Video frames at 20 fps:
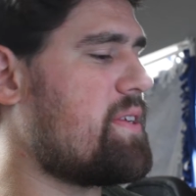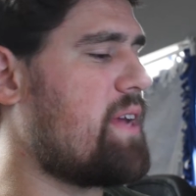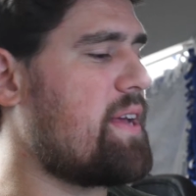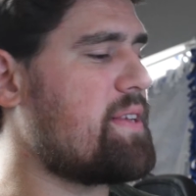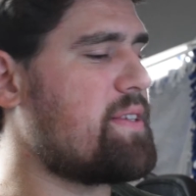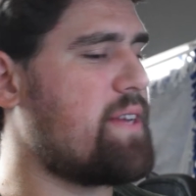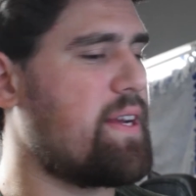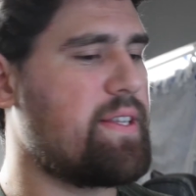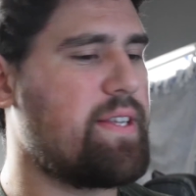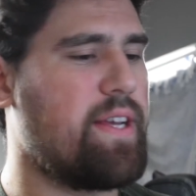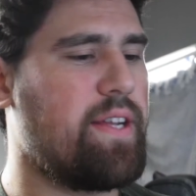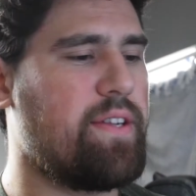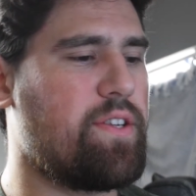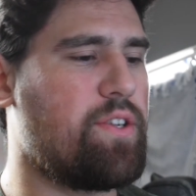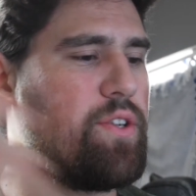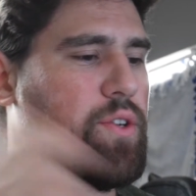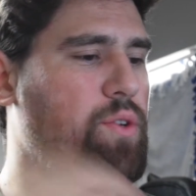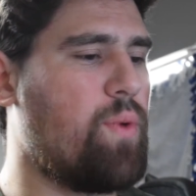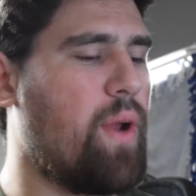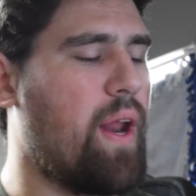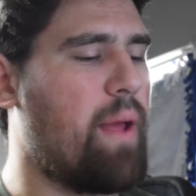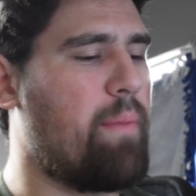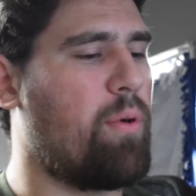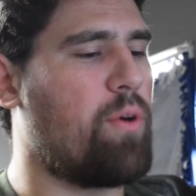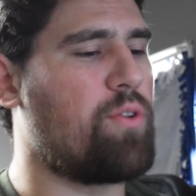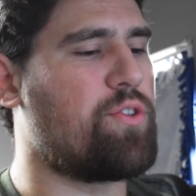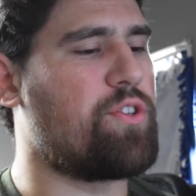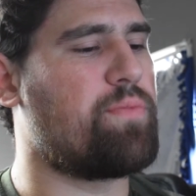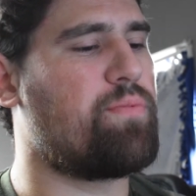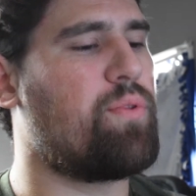as I tend to do when I
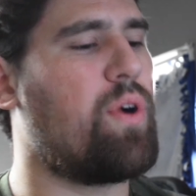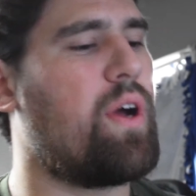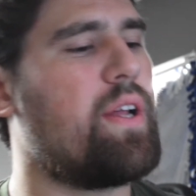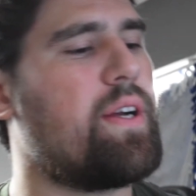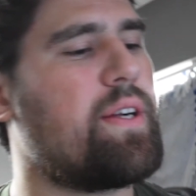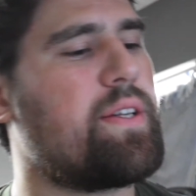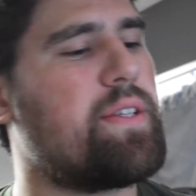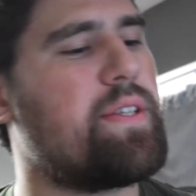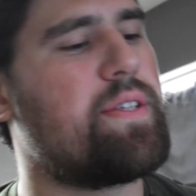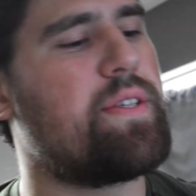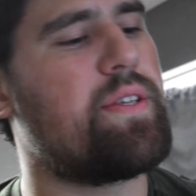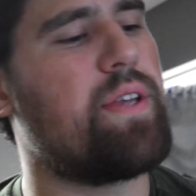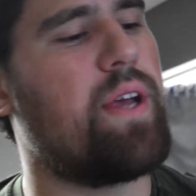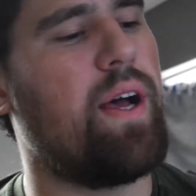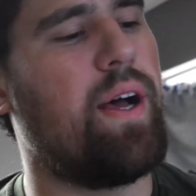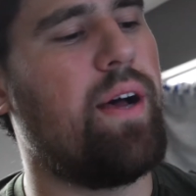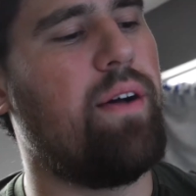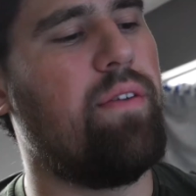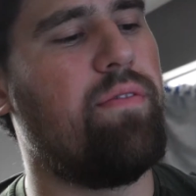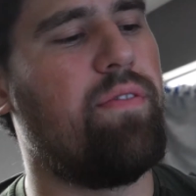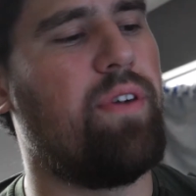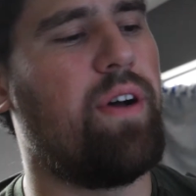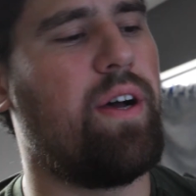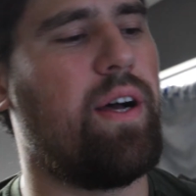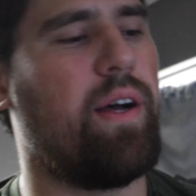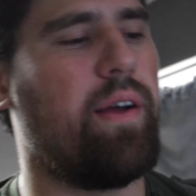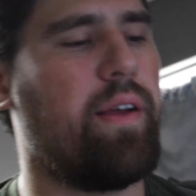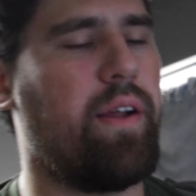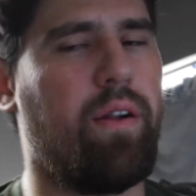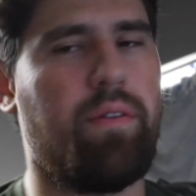purchase products, of
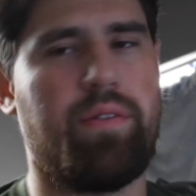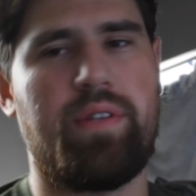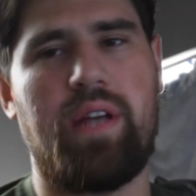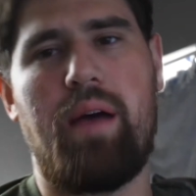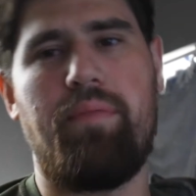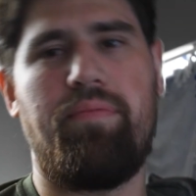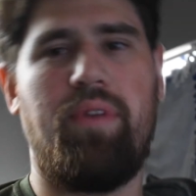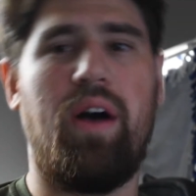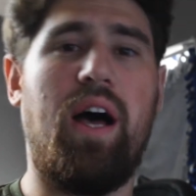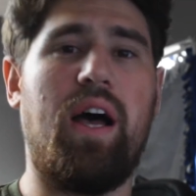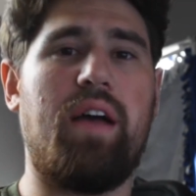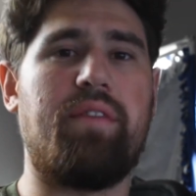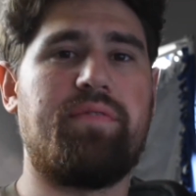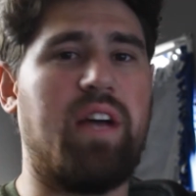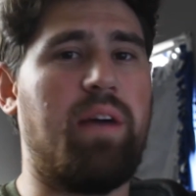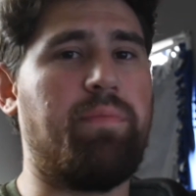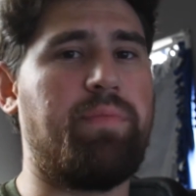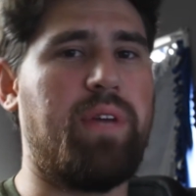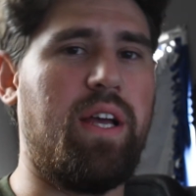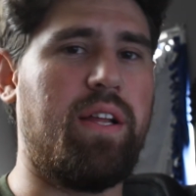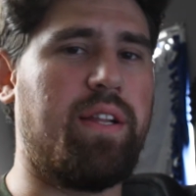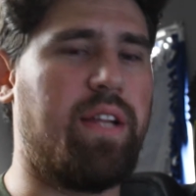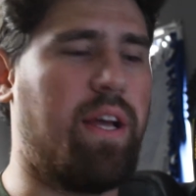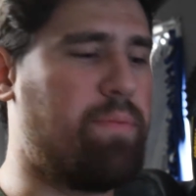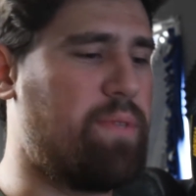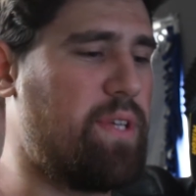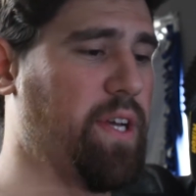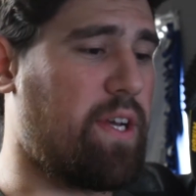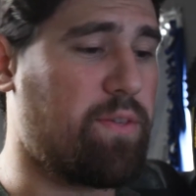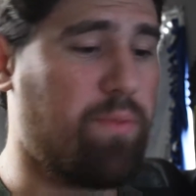top 5, top 10,
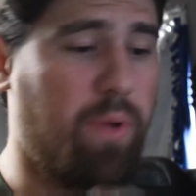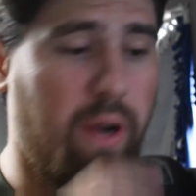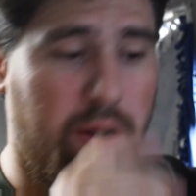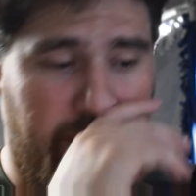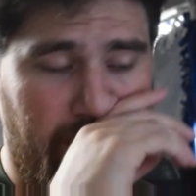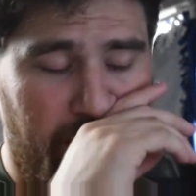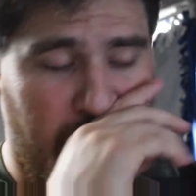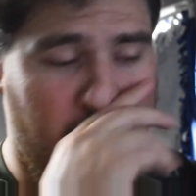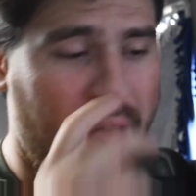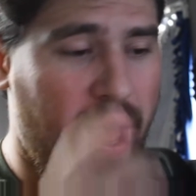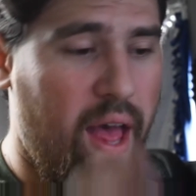top 6, whatever.